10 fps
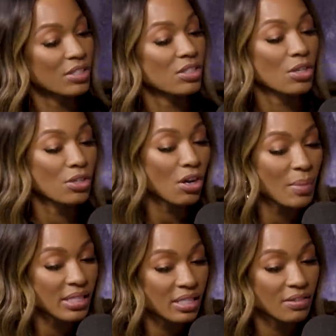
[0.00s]
just turned off
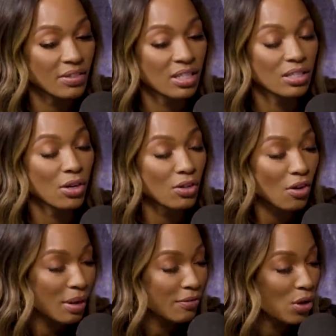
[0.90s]
my TV, turned
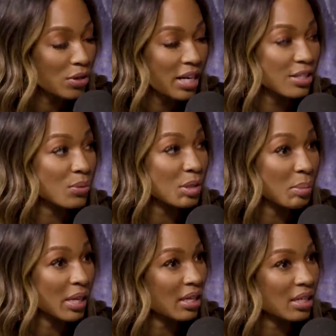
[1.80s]
off my phone, and I just went to
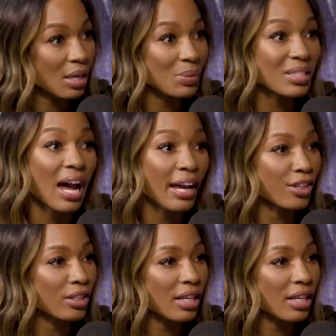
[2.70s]
bed because I was tired.